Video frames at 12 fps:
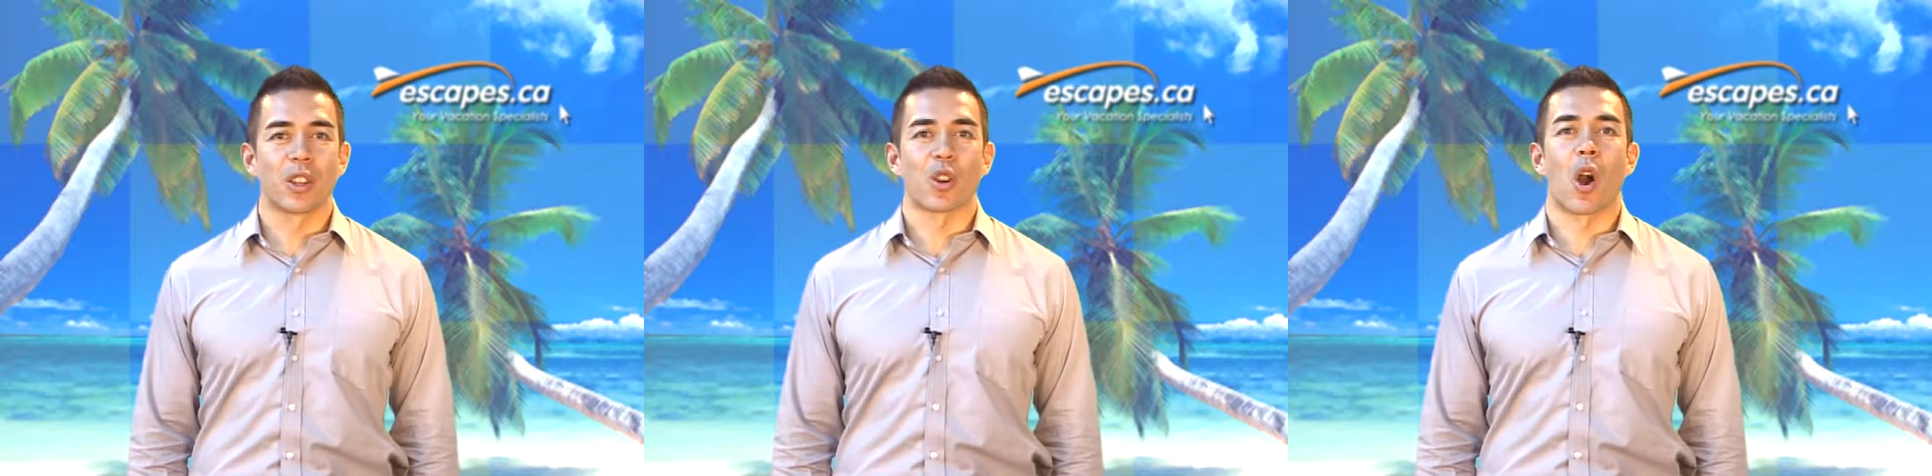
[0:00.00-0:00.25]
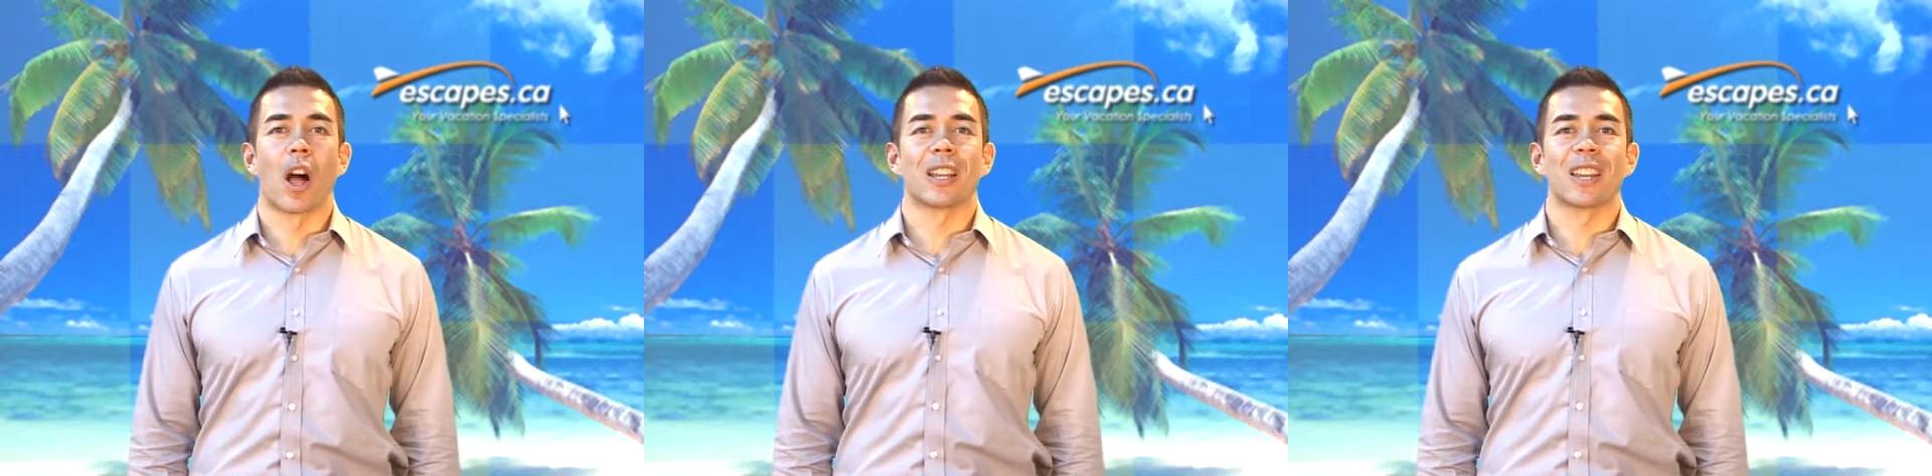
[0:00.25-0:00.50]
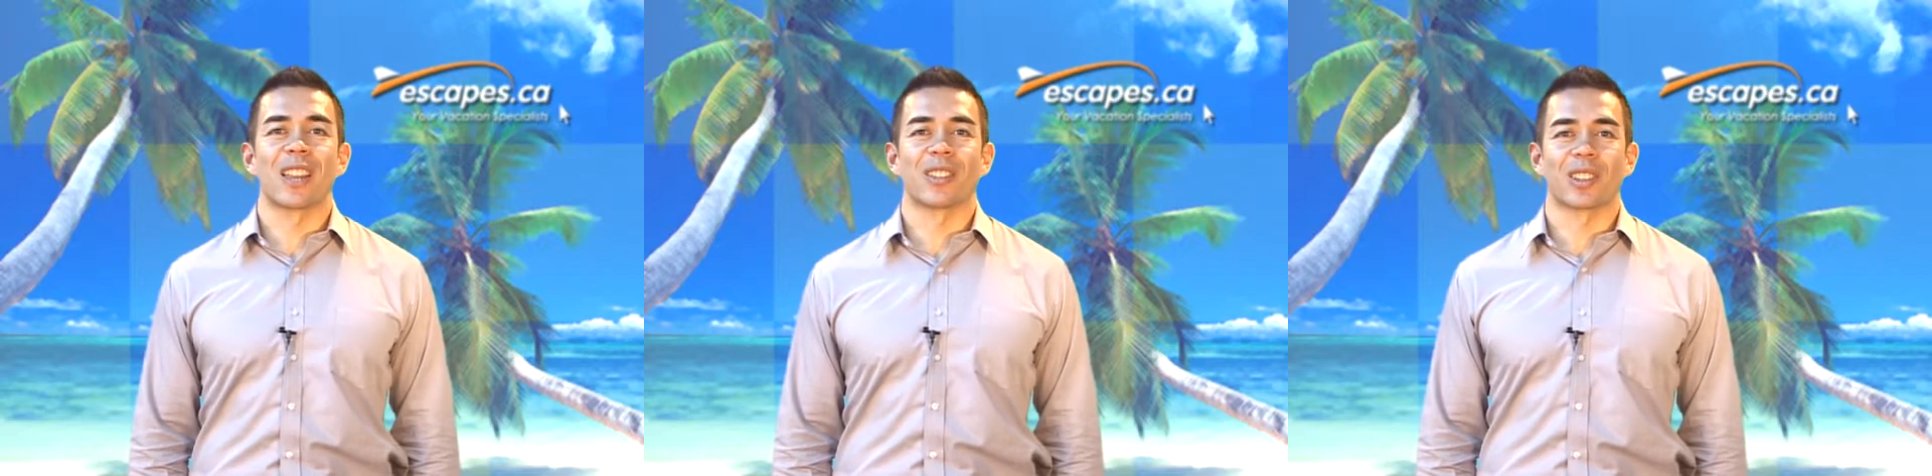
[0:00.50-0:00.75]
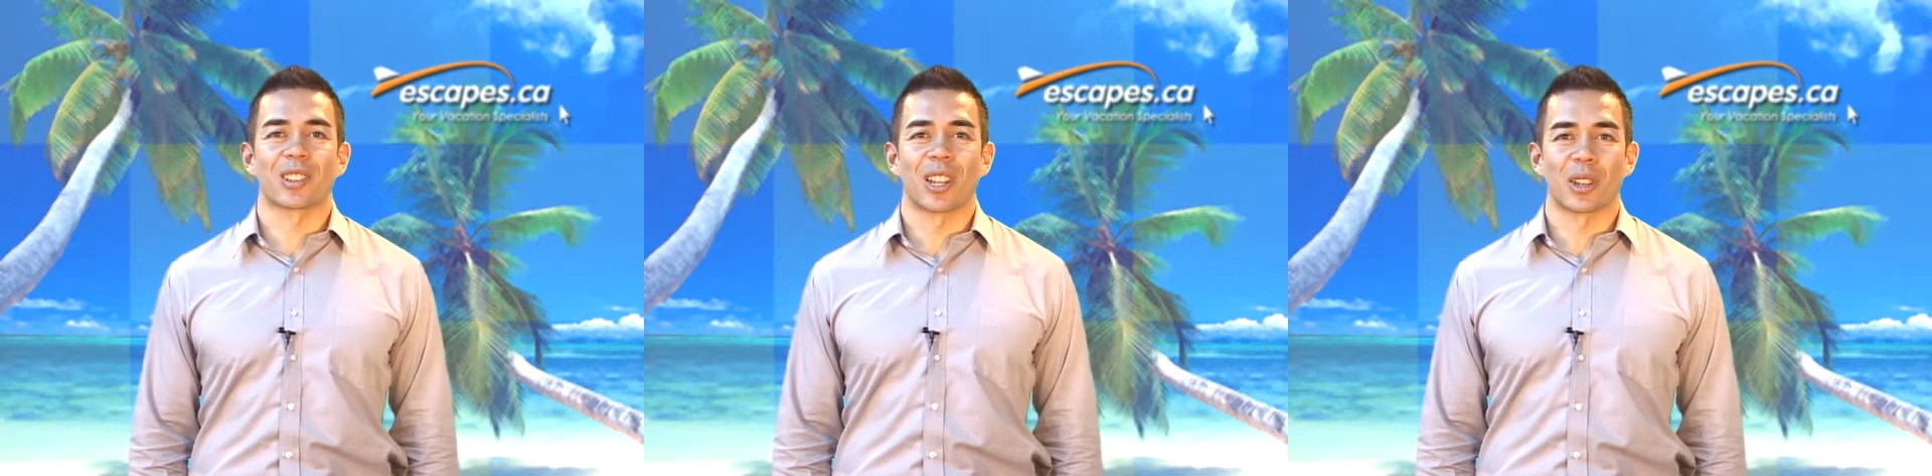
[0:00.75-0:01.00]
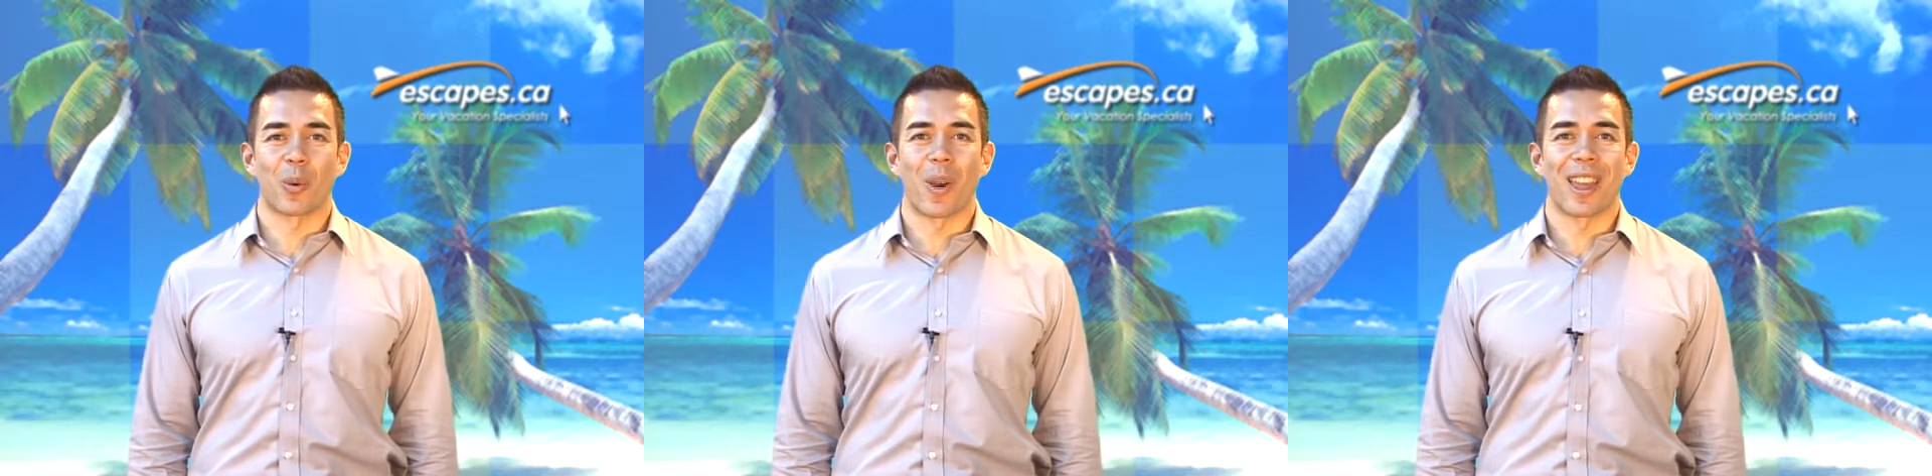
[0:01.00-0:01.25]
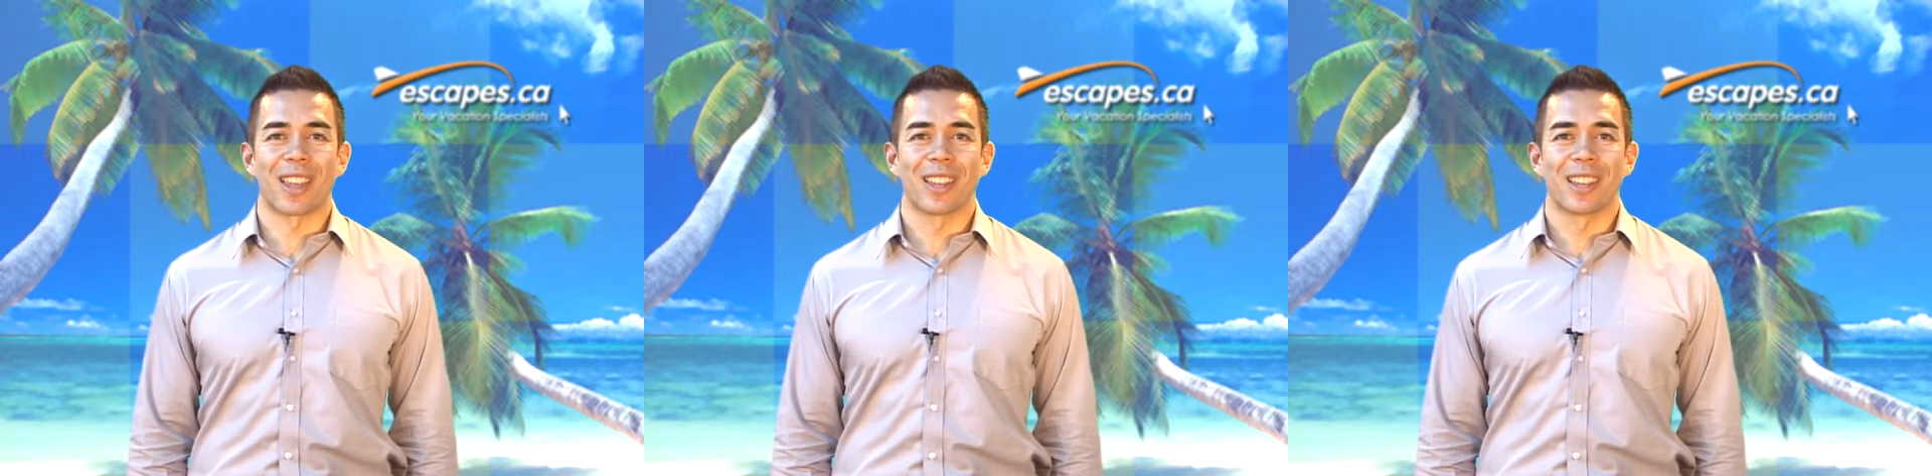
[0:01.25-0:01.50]
your holiday is just a click
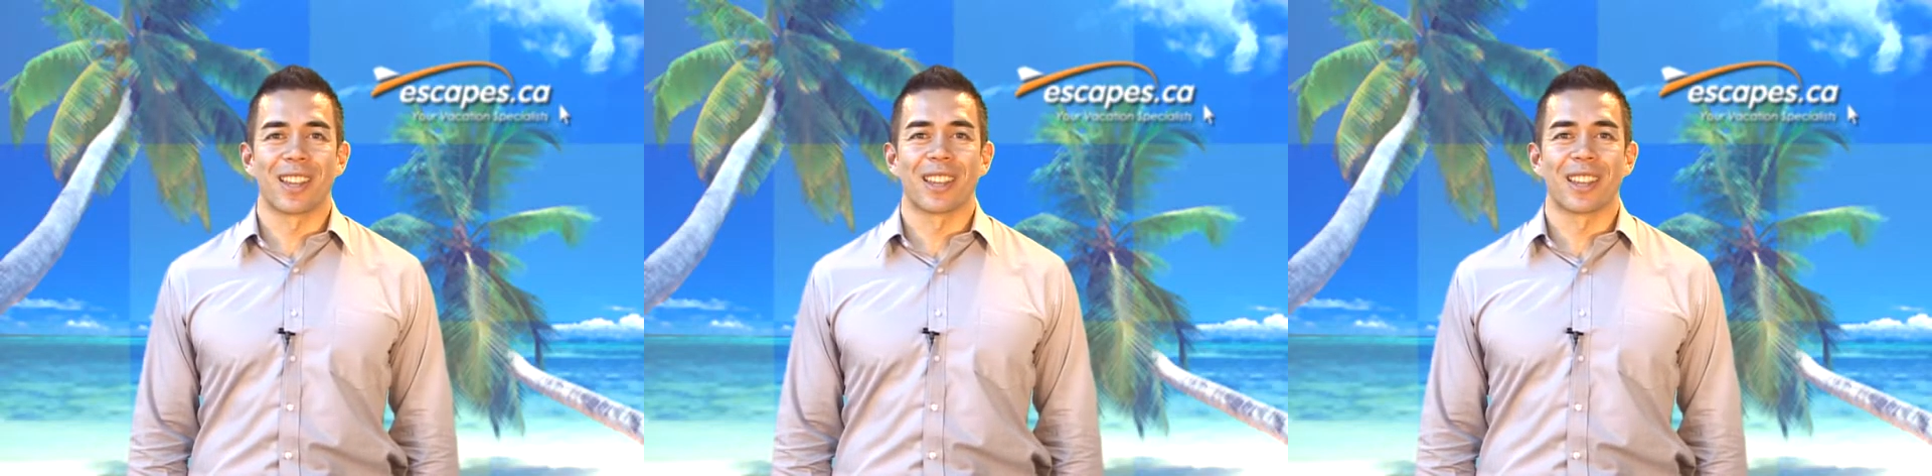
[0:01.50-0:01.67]
away